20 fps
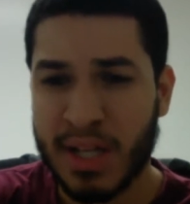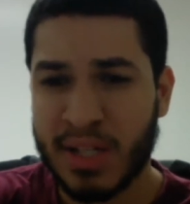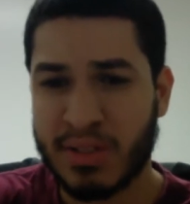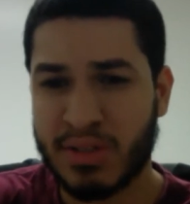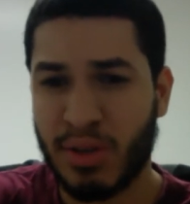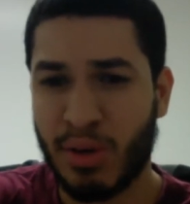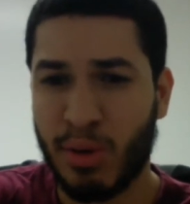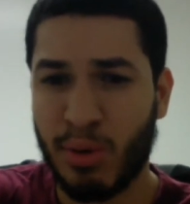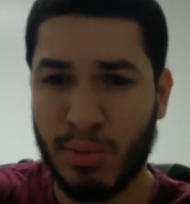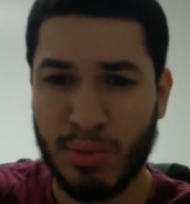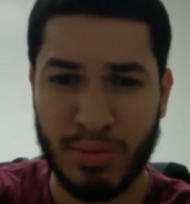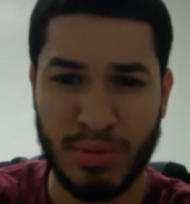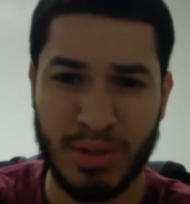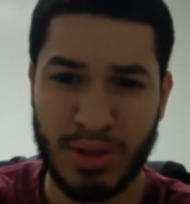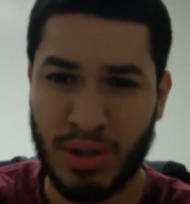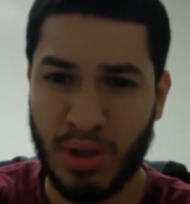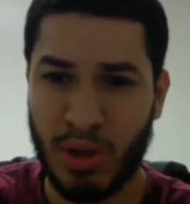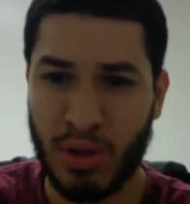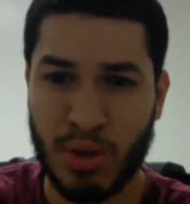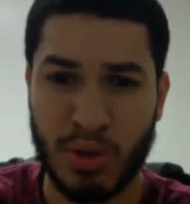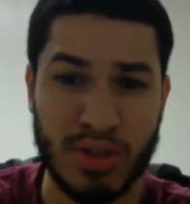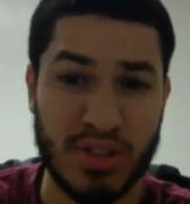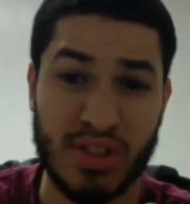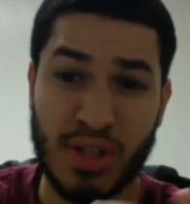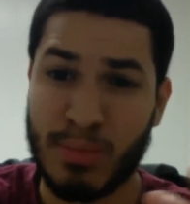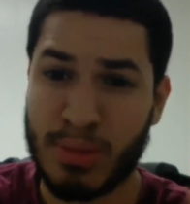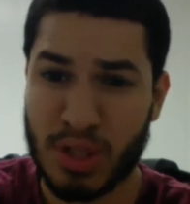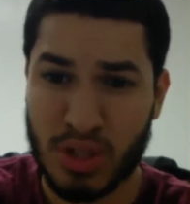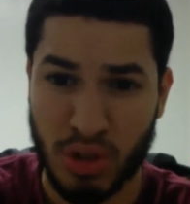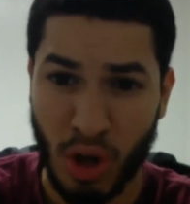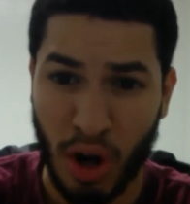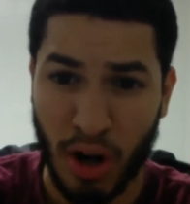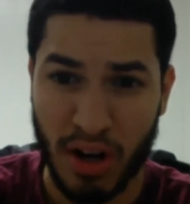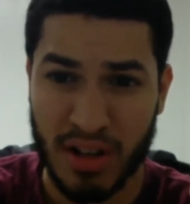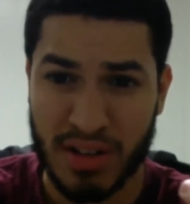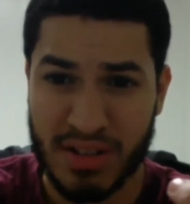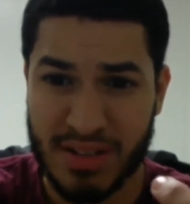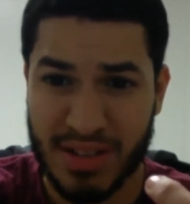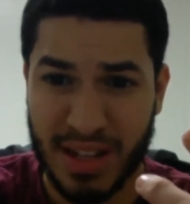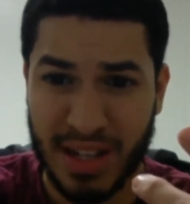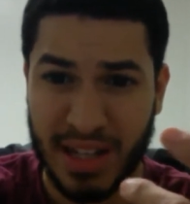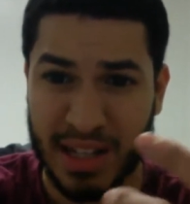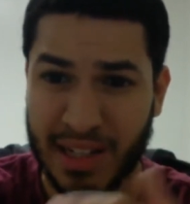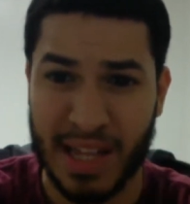So you could summon Stardust,